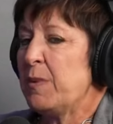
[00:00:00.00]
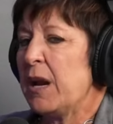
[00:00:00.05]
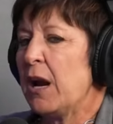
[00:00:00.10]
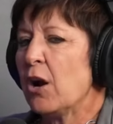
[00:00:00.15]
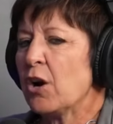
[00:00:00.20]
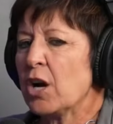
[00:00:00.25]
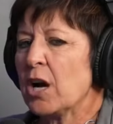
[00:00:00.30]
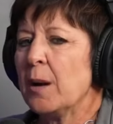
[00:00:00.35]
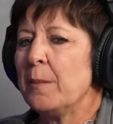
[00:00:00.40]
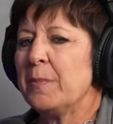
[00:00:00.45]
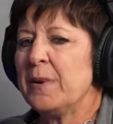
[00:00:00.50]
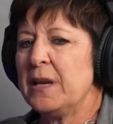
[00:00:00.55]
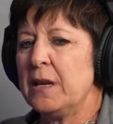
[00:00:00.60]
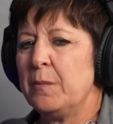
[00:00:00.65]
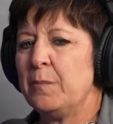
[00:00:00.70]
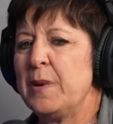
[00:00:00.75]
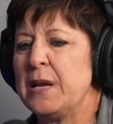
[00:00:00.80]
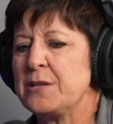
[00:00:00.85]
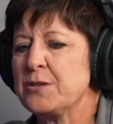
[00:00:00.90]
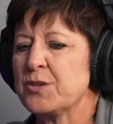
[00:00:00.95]
But our company,
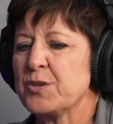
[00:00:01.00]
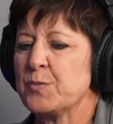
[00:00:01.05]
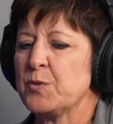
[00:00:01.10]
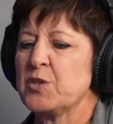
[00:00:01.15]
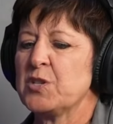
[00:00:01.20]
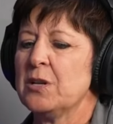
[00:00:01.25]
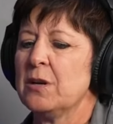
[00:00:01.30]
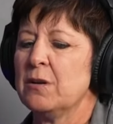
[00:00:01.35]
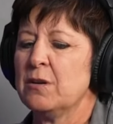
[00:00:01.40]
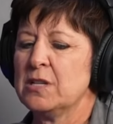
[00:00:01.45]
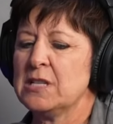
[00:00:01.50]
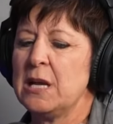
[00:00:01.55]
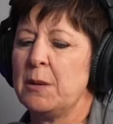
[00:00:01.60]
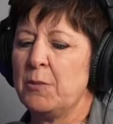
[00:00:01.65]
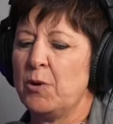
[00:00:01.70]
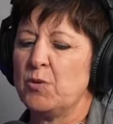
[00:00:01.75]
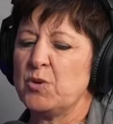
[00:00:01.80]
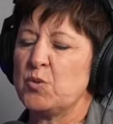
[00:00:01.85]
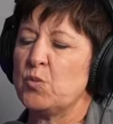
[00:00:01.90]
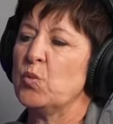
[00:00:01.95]
Pacer Sports and
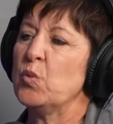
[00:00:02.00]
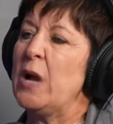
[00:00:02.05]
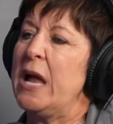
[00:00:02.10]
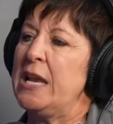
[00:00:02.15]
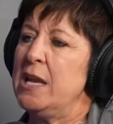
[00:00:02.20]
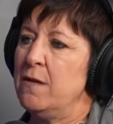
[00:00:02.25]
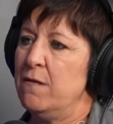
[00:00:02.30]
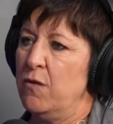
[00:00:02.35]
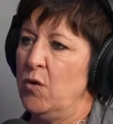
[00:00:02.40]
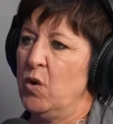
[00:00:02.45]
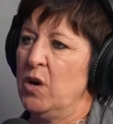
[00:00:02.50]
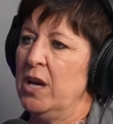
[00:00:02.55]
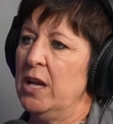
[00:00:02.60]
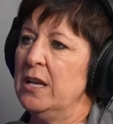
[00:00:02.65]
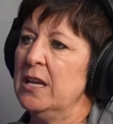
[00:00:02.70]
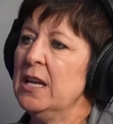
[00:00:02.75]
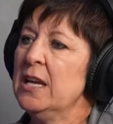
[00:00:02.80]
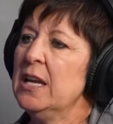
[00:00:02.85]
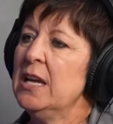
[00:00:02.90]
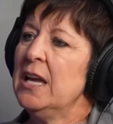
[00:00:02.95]
Entertainment, was ready for it,
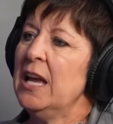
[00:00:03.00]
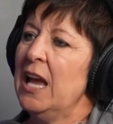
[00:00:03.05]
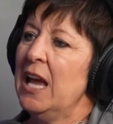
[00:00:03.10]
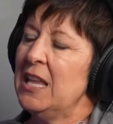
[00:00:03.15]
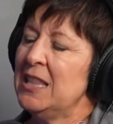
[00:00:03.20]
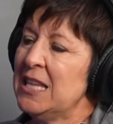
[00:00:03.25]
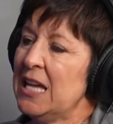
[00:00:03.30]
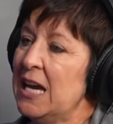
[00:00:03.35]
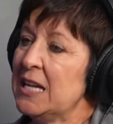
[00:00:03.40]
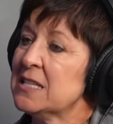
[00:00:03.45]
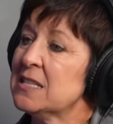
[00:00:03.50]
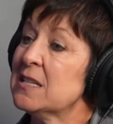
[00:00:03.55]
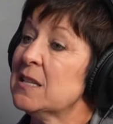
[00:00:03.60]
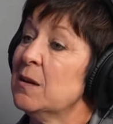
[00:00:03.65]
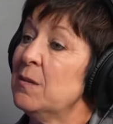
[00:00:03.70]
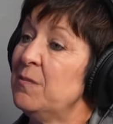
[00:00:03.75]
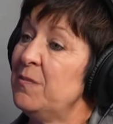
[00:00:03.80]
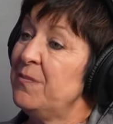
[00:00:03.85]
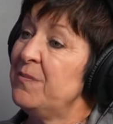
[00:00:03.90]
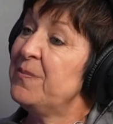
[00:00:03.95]
and that's
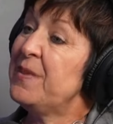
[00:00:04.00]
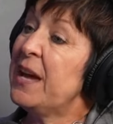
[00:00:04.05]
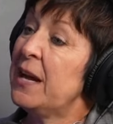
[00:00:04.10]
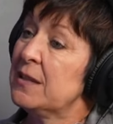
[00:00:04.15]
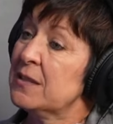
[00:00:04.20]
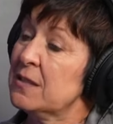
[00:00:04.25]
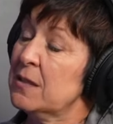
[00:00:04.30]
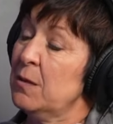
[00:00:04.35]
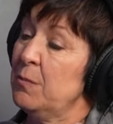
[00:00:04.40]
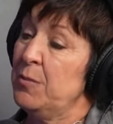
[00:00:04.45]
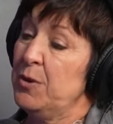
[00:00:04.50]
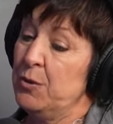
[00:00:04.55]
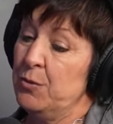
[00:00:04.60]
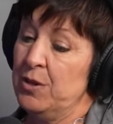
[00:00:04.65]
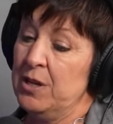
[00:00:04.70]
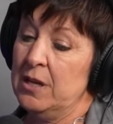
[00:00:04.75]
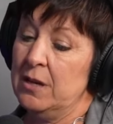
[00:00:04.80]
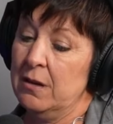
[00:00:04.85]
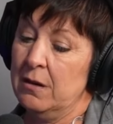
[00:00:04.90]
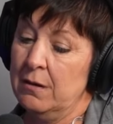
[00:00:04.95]
the
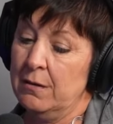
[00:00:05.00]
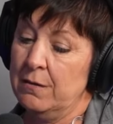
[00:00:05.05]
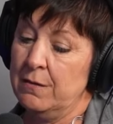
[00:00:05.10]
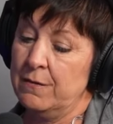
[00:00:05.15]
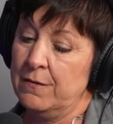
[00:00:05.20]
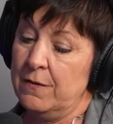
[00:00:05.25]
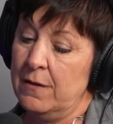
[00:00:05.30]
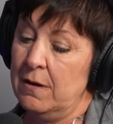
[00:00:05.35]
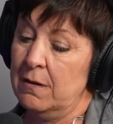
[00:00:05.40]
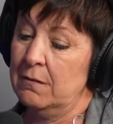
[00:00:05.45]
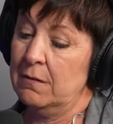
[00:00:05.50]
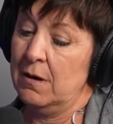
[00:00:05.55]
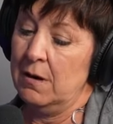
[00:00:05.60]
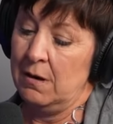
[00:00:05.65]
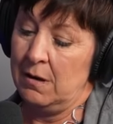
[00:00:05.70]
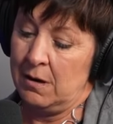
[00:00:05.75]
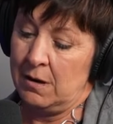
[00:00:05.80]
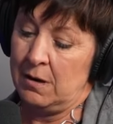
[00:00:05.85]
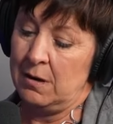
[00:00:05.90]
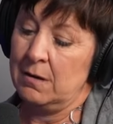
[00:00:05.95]
beauty of
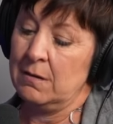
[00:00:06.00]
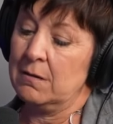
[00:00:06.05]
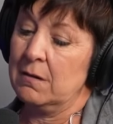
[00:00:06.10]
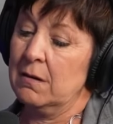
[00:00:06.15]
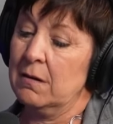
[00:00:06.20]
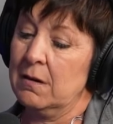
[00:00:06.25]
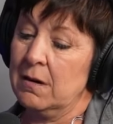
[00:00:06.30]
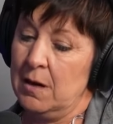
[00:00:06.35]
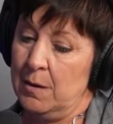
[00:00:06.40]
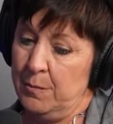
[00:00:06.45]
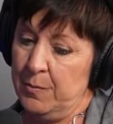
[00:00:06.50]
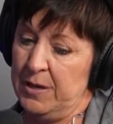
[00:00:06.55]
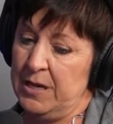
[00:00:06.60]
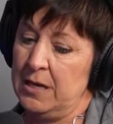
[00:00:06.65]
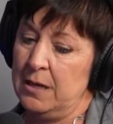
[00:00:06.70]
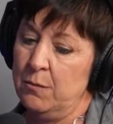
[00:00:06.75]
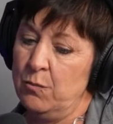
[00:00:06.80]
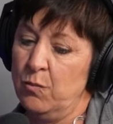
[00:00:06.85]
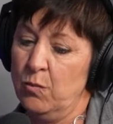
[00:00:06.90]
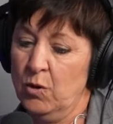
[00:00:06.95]
our
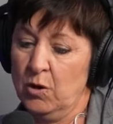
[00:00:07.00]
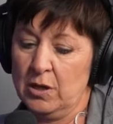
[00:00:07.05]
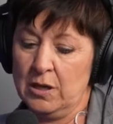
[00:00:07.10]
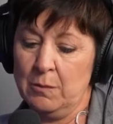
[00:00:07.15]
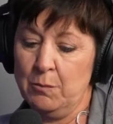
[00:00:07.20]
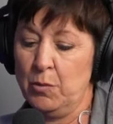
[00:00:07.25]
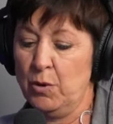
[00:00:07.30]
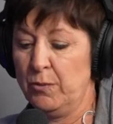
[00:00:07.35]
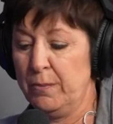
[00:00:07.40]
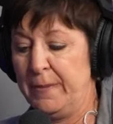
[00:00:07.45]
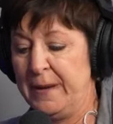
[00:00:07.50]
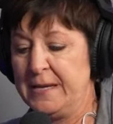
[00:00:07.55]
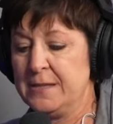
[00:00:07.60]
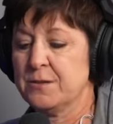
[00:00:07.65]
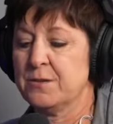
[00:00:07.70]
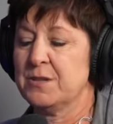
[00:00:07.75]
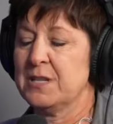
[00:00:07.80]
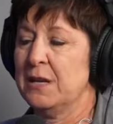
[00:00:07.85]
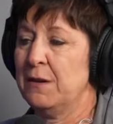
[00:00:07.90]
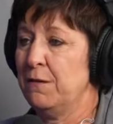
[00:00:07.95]
company, working both
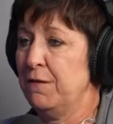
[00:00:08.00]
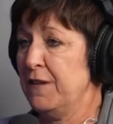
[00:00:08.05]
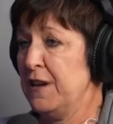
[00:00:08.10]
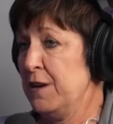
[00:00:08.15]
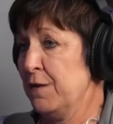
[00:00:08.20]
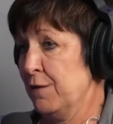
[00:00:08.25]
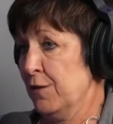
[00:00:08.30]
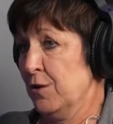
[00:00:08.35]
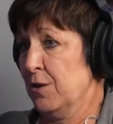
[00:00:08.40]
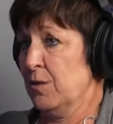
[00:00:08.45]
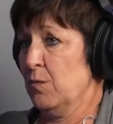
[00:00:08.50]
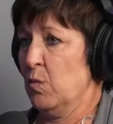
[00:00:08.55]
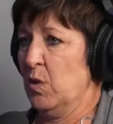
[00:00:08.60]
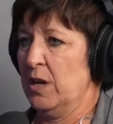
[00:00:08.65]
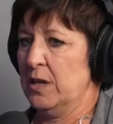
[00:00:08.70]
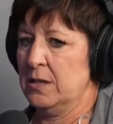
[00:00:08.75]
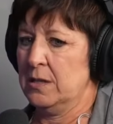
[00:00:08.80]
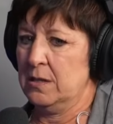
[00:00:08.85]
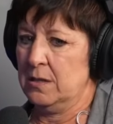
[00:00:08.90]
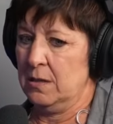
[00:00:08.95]
Pacers and Fever.
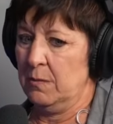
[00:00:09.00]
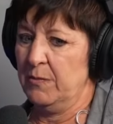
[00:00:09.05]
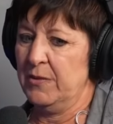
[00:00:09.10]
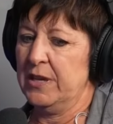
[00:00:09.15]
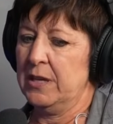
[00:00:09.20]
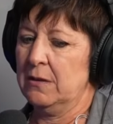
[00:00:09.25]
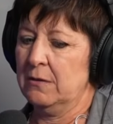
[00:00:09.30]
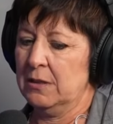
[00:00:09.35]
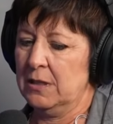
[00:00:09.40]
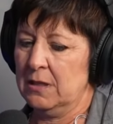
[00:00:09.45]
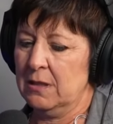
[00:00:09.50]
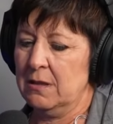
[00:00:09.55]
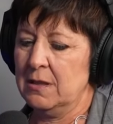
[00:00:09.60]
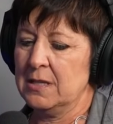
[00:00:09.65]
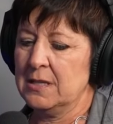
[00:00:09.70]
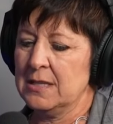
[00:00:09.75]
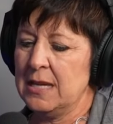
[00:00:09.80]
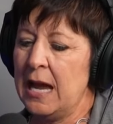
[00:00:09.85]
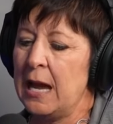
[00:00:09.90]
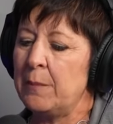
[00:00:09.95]
When something like
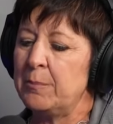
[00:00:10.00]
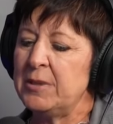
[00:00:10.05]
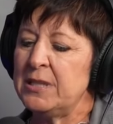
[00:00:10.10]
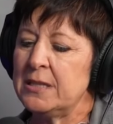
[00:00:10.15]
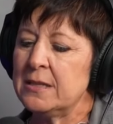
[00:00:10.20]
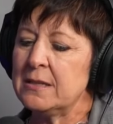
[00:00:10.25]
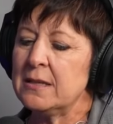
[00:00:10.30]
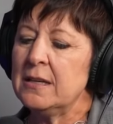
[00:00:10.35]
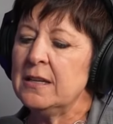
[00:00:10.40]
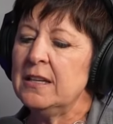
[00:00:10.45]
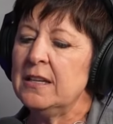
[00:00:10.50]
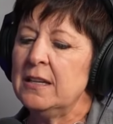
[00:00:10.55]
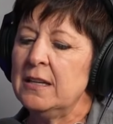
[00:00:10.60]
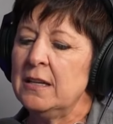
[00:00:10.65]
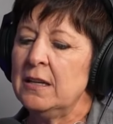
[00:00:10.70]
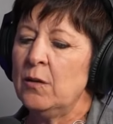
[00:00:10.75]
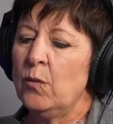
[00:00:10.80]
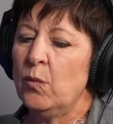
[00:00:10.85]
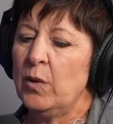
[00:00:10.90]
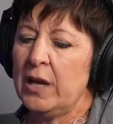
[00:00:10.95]
this happened,
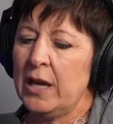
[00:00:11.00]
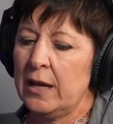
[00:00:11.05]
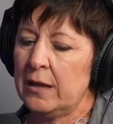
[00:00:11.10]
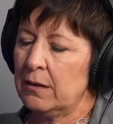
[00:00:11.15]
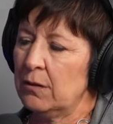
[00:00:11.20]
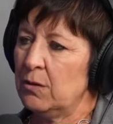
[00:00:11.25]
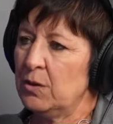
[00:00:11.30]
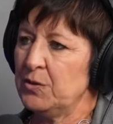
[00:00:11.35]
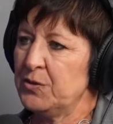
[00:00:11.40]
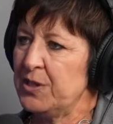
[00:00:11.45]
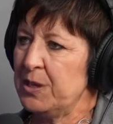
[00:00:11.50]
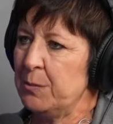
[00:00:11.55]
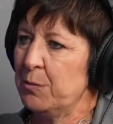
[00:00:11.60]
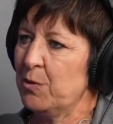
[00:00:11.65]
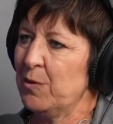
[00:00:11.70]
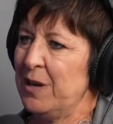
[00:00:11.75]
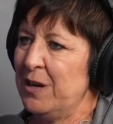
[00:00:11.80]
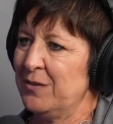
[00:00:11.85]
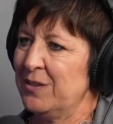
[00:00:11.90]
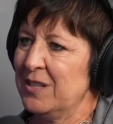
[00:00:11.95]
we had a whole team
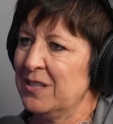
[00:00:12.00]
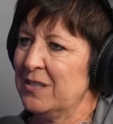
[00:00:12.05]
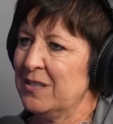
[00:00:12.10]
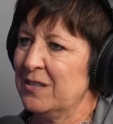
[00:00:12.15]
around us